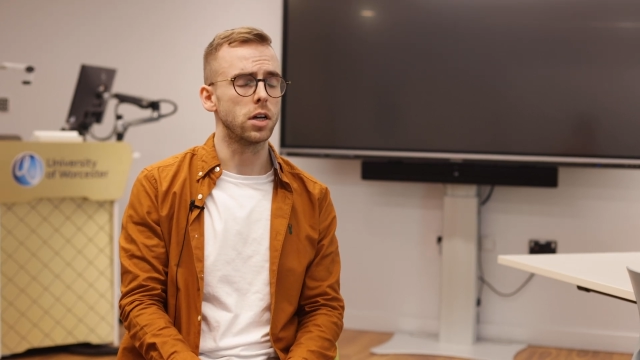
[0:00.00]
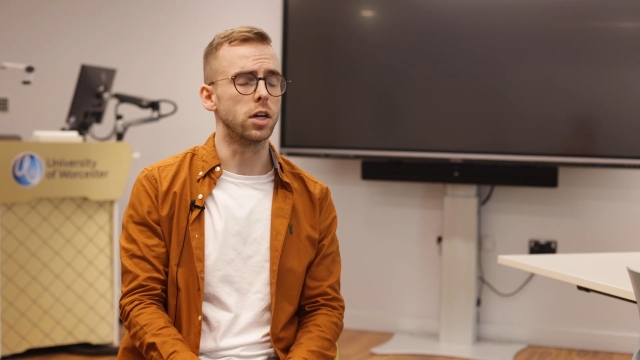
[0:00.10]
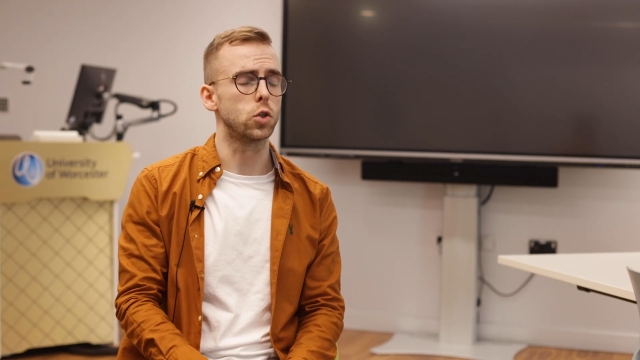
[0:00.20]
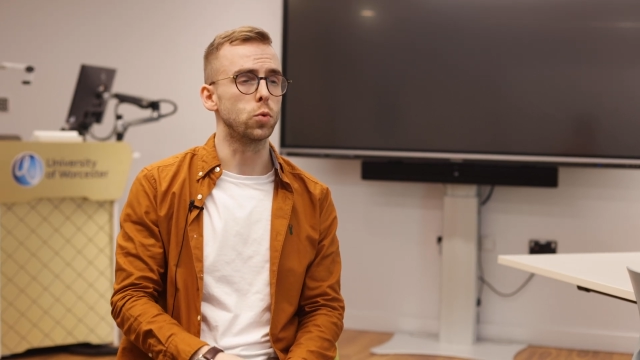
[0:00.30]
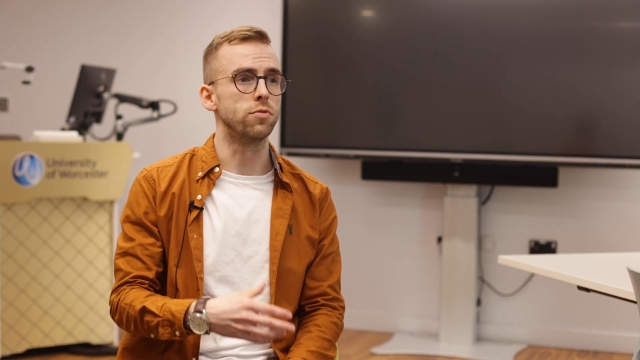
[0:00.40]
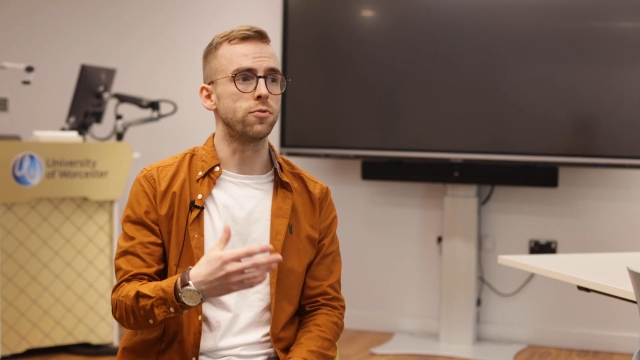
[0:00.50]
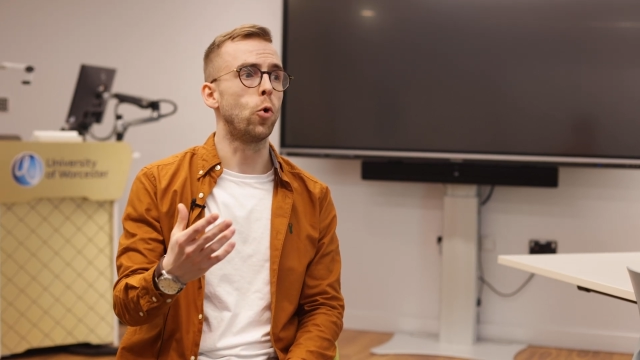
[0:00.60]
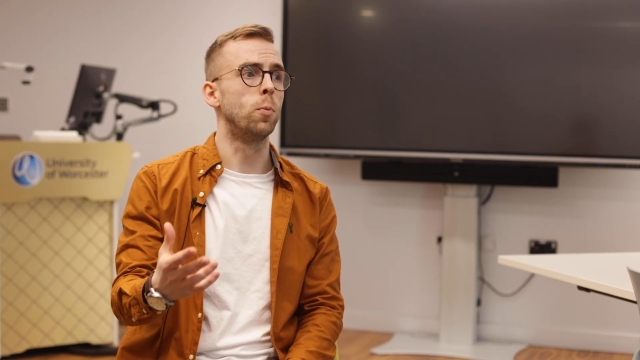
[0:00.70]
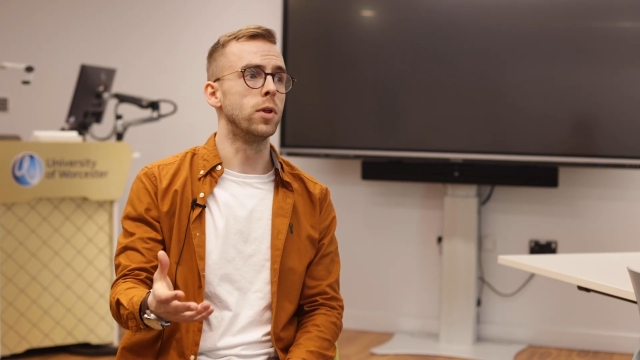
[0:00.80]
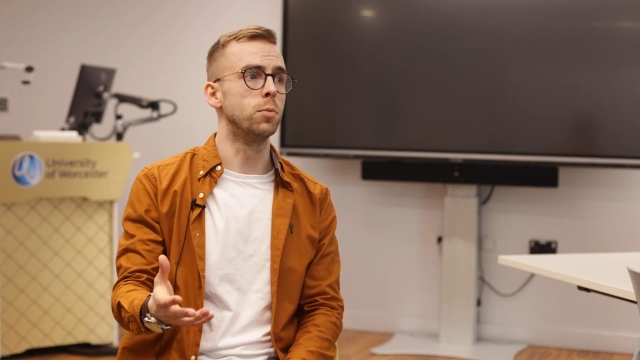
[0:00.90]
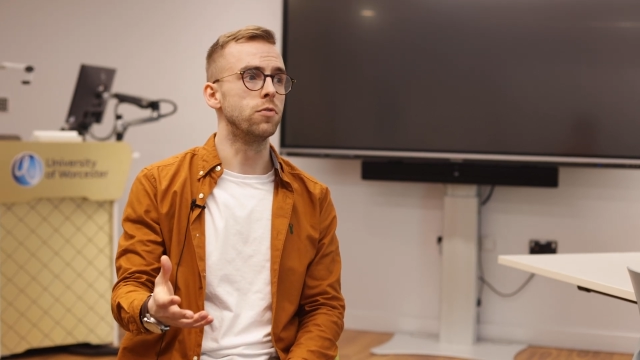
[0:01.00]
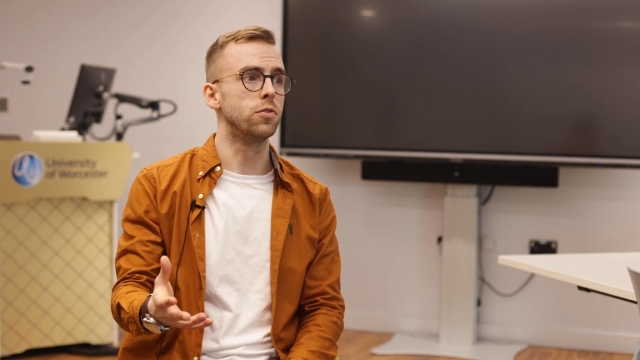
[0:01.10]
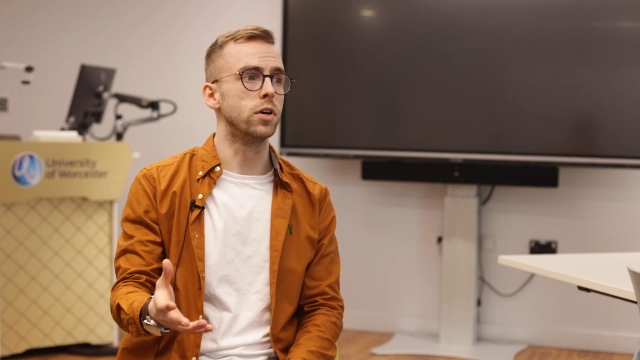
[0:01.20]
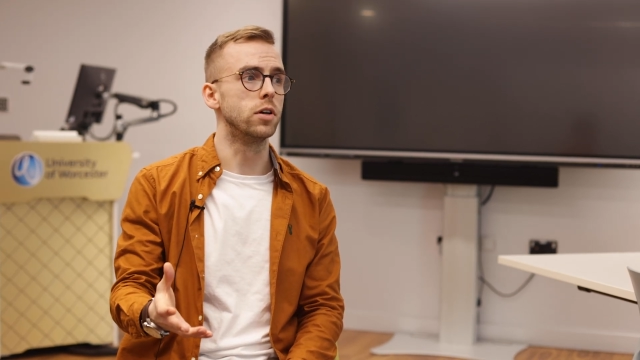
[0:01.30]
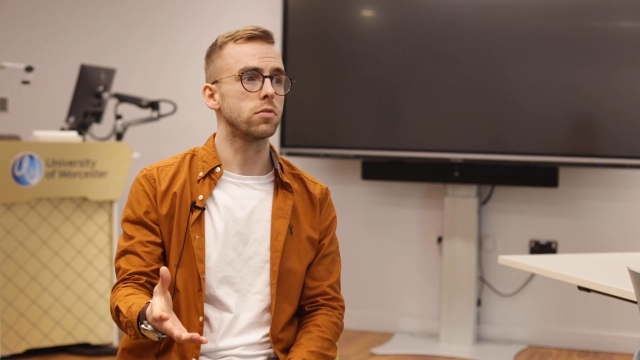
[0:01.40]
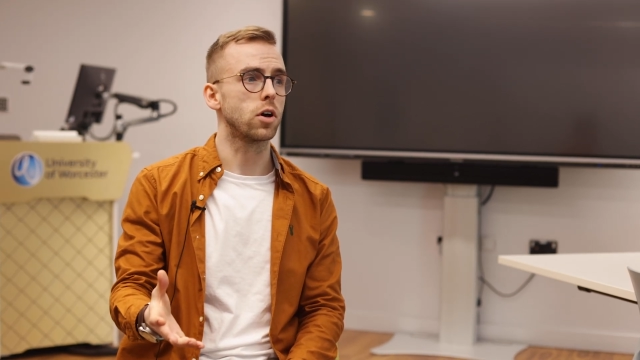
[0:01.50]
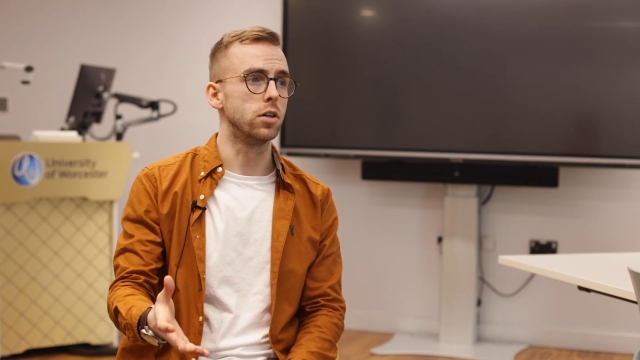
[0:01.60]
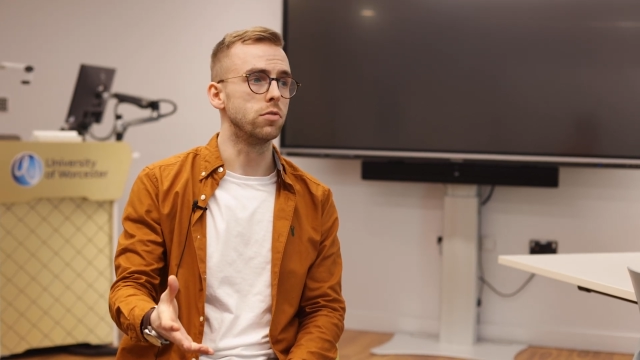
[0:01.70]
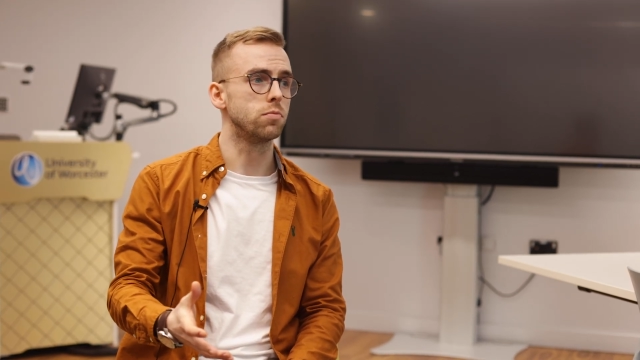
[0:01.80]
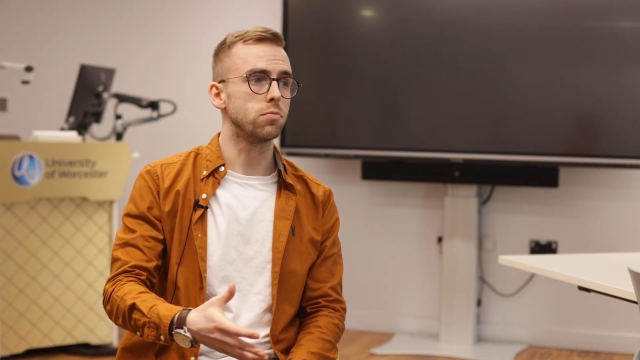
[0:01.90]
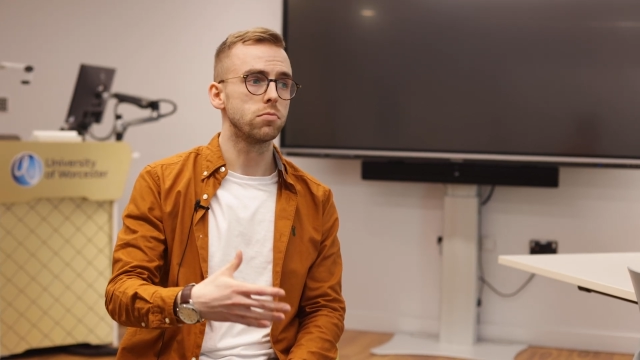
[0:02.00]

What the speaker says: to inform them of the kind of